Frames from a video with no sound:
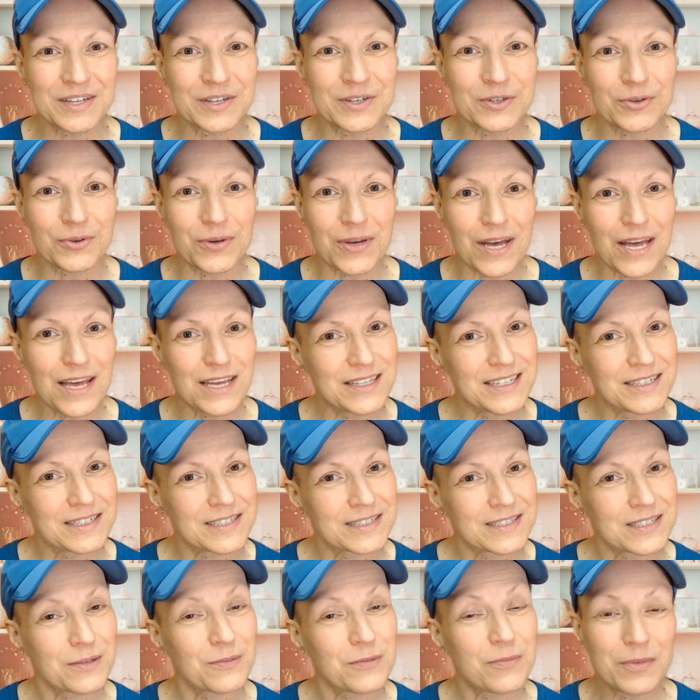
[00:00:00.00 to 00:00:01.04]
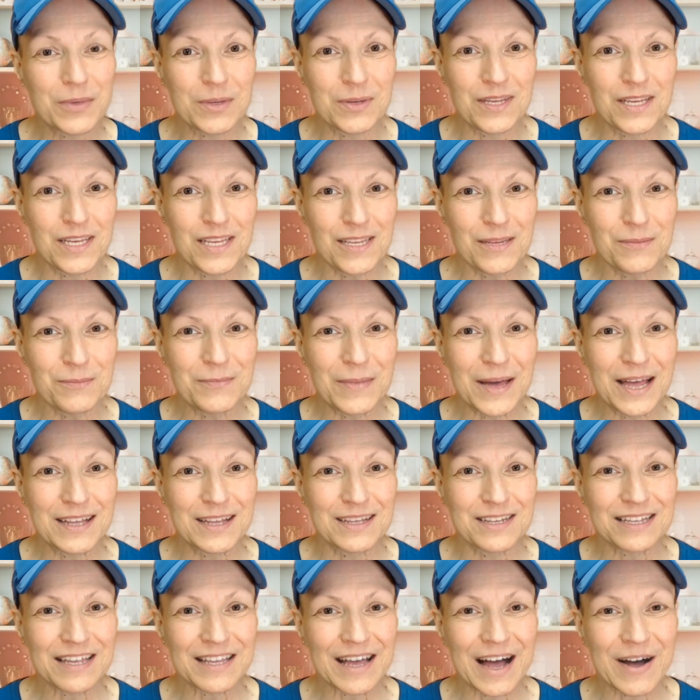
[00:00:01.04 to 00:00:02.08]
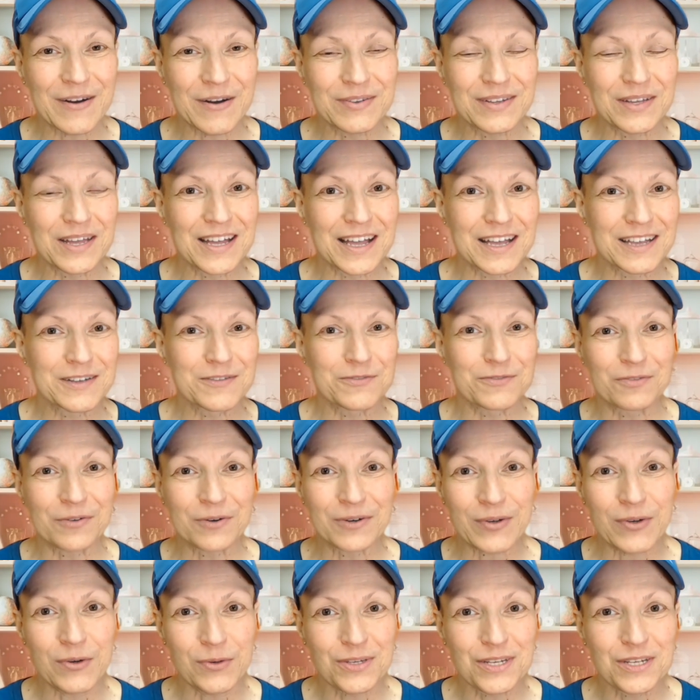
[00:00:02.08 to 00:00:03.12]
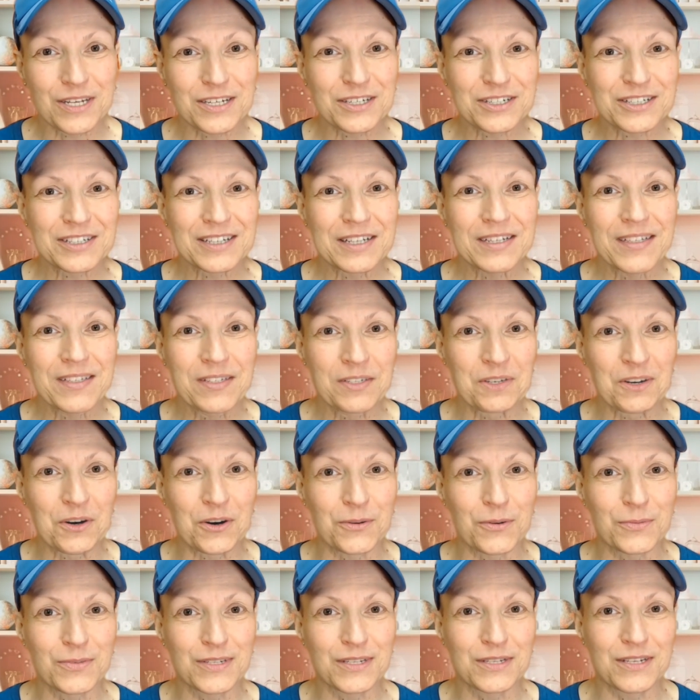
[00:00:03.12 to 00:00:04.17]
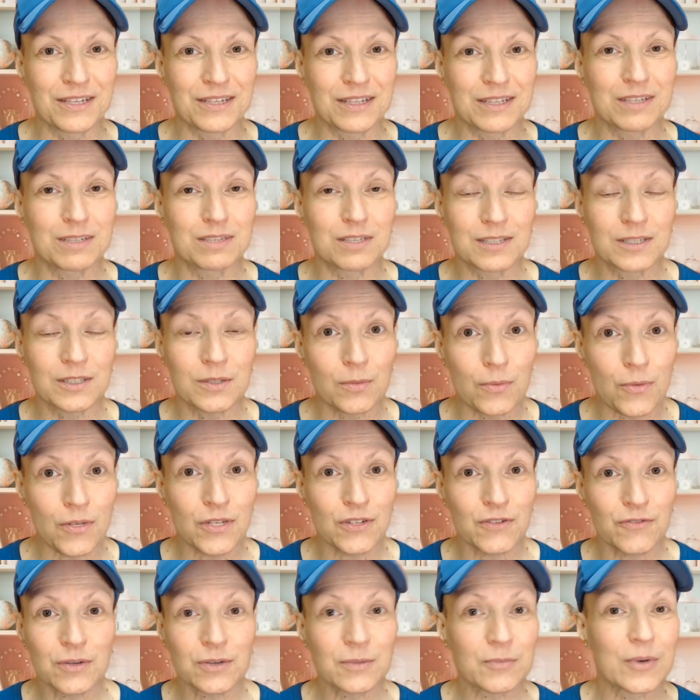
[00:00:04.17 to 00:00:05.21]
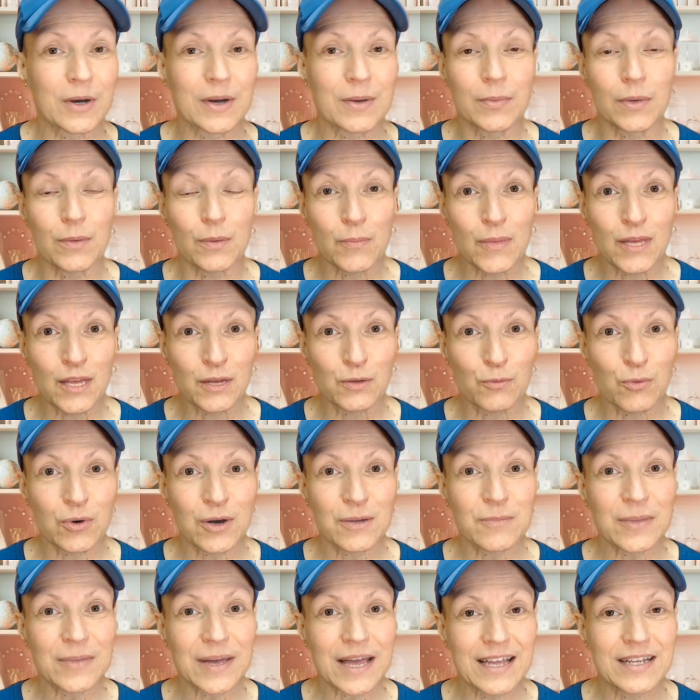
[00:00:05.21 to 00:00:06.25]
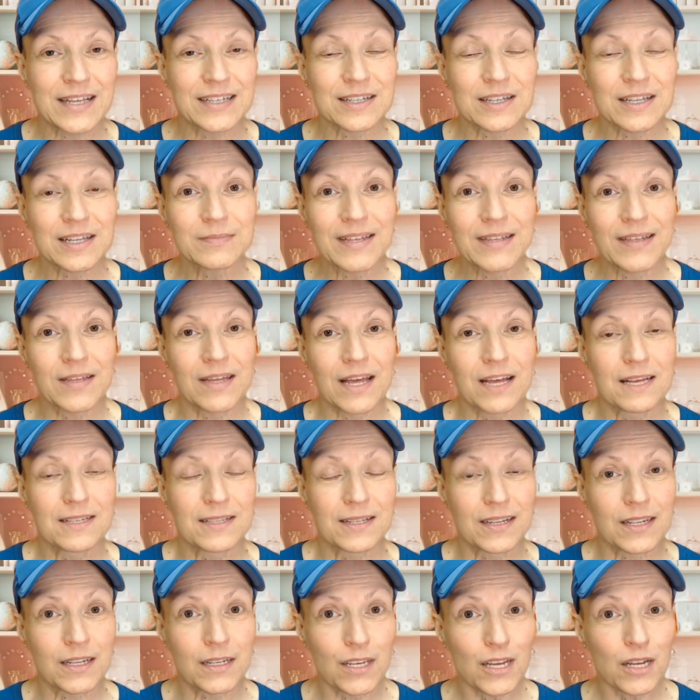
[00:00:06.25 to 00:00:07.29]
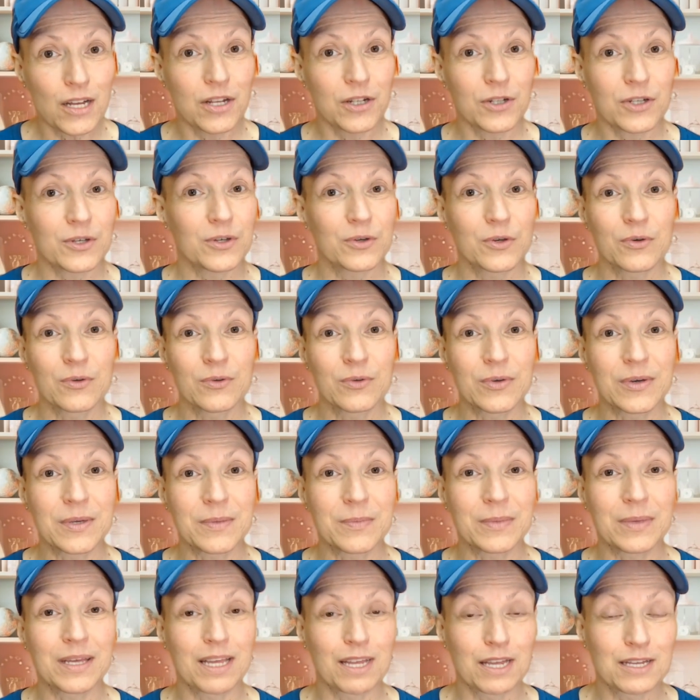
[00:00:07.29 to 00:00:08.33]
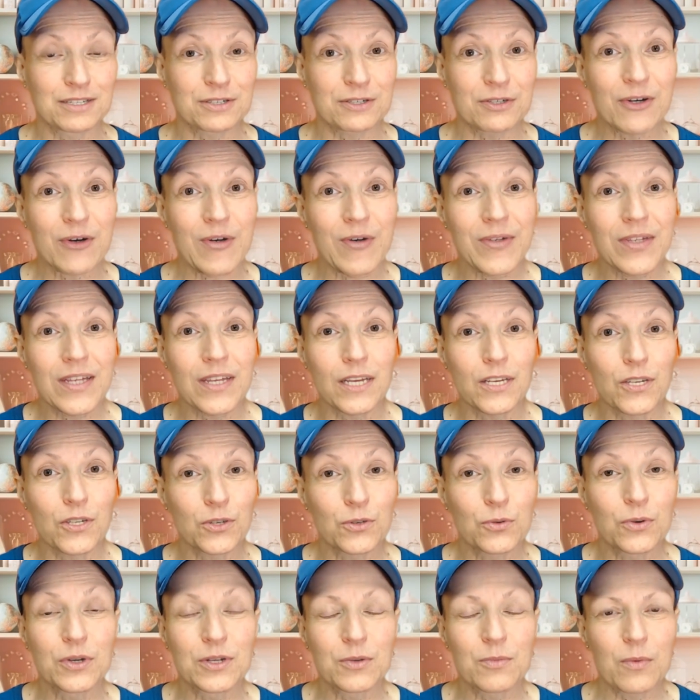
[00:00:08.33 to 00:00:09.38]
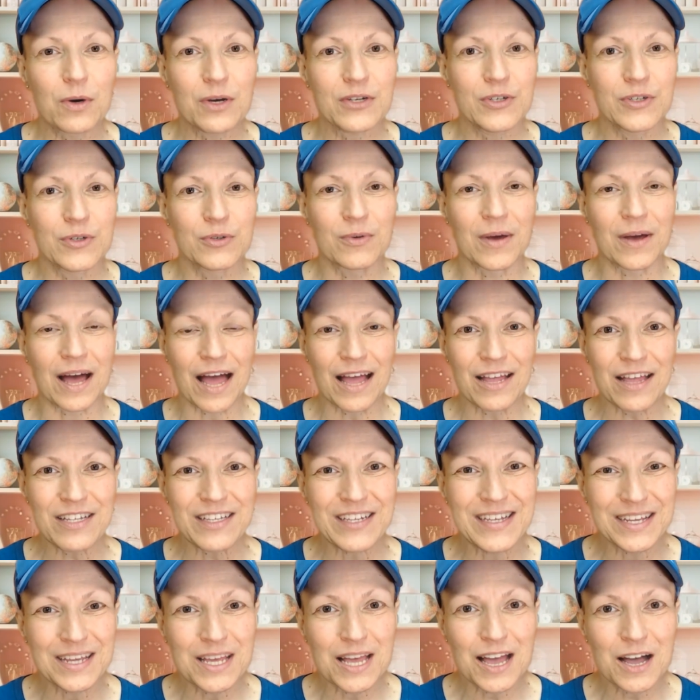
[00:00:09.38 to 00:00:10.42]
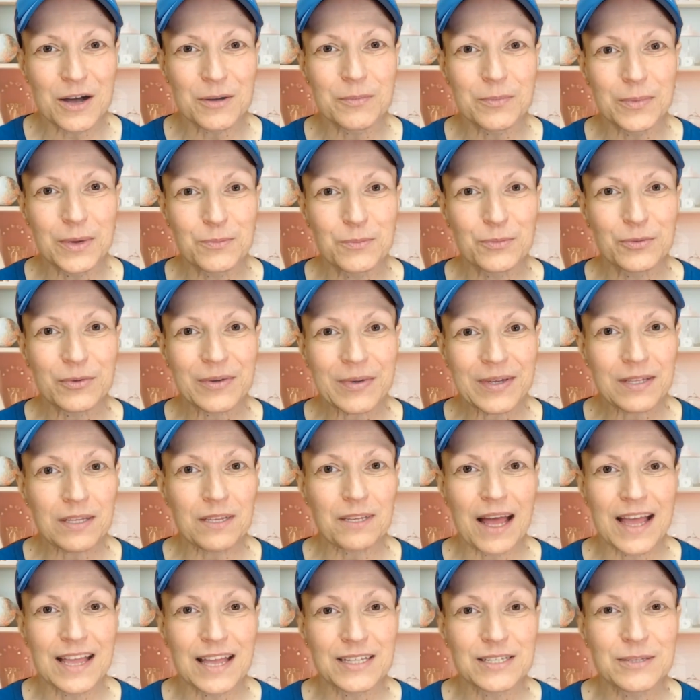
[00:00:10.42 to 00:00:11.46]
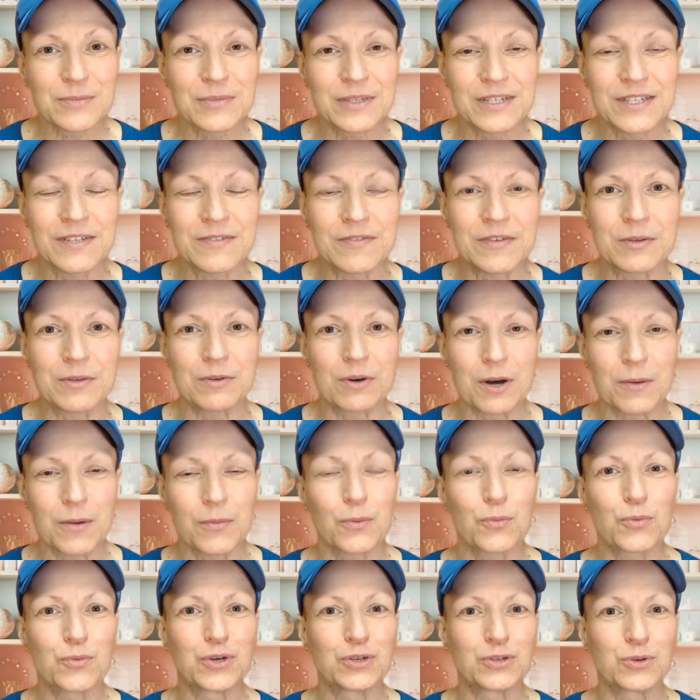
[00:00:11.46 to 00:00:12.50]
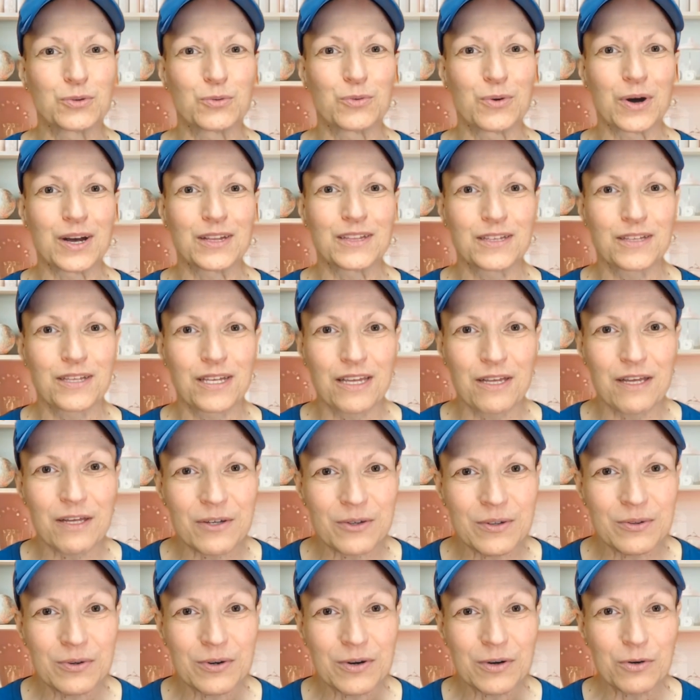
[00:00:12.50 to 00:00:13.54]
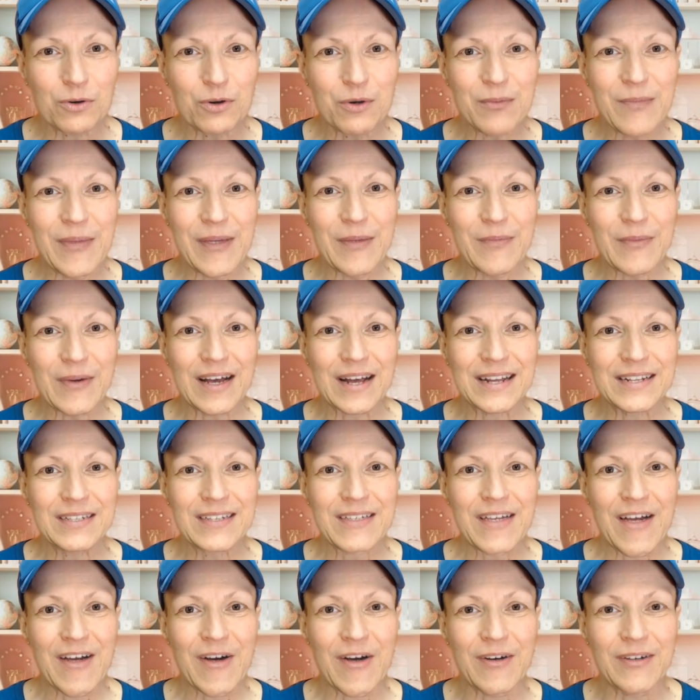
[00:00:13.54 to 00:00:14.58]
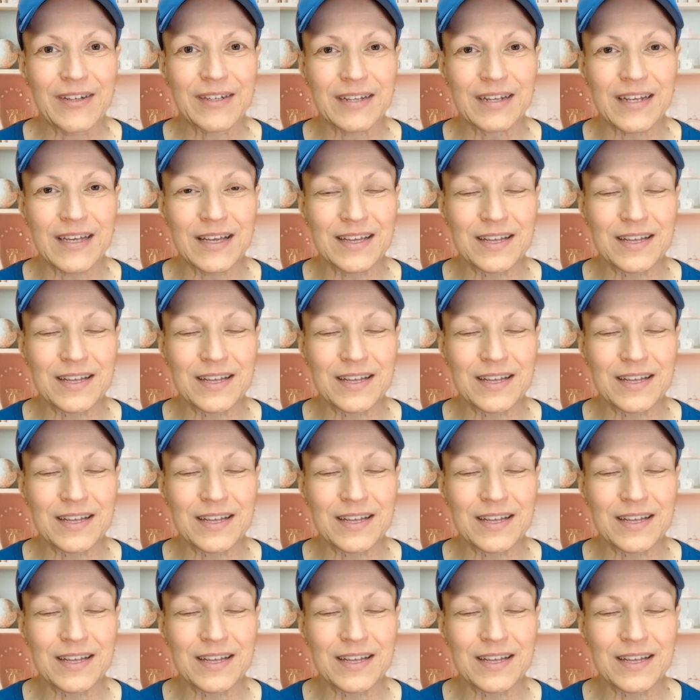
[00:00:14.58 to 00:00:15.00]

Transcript: Create a simple lead magnet outline for your niche that solves specific problem in one page. That's it. You replace your niche with what you actually help people with. And specific problem with the one thing you know your people are stuck on.